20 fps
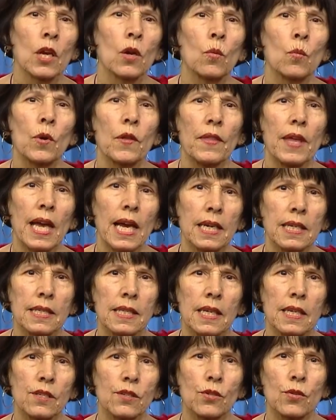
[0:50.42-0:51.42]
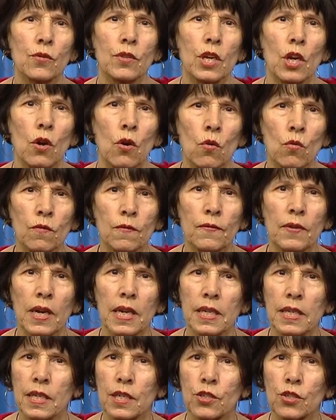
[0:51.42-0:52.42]
with access to their own
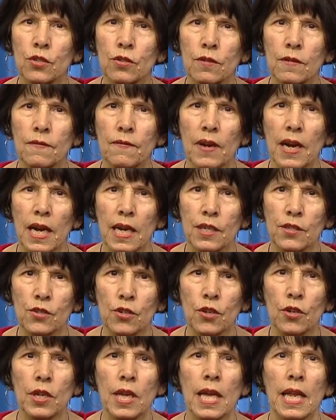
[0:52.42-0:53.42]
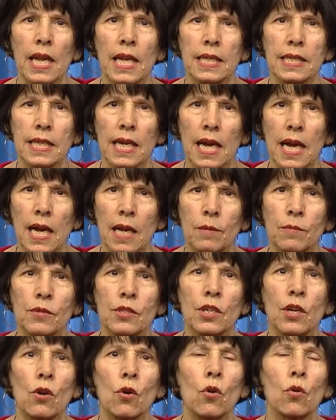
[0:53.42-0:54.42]
financial advisor and at times
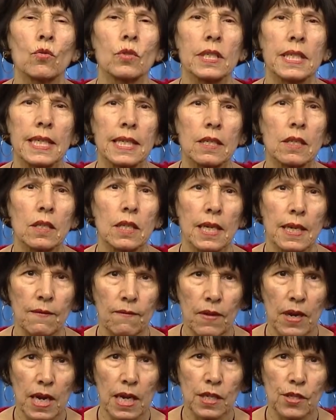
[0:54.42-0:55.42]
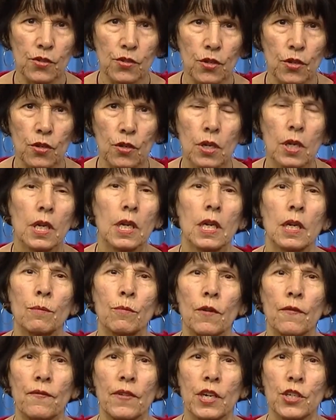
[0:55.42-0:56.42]
their own legal advisor,
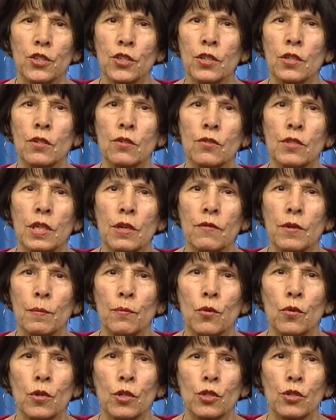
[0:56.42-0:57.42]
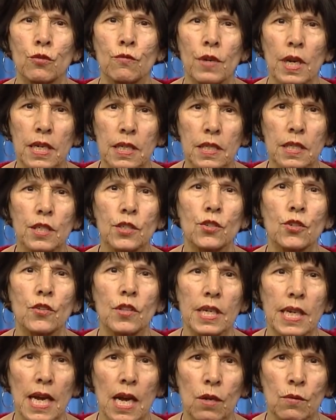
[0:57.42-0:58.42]
professionals that report directly to
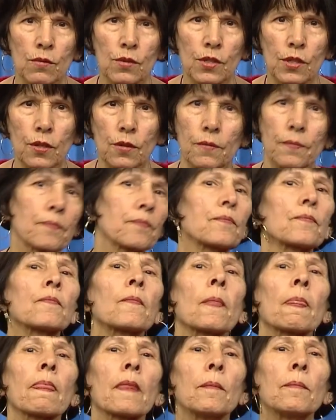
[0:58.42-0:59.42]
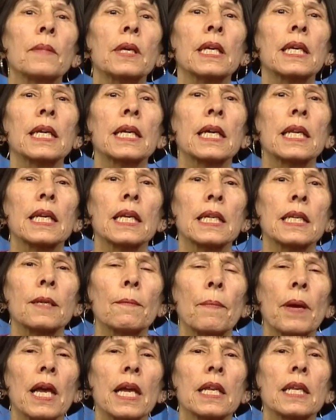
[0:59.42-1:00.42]
the council. Being an
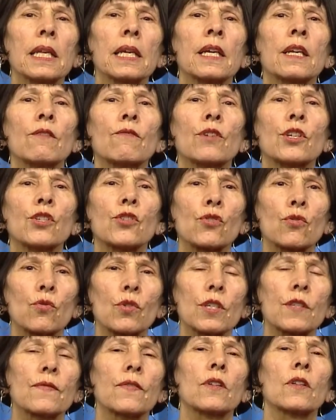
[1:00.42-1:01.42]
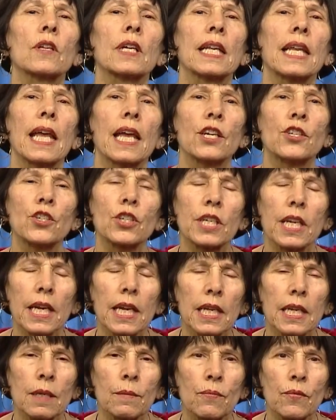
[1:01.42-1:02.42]
independent, resourceful, and
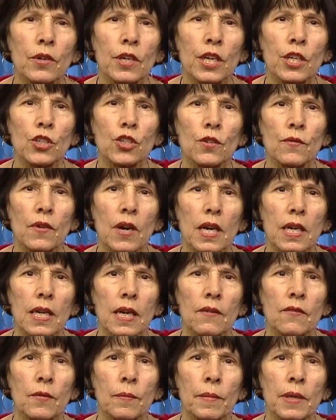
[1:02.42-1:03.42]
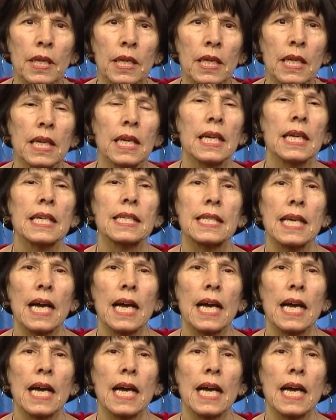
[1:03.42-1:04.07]
educated branch of our government is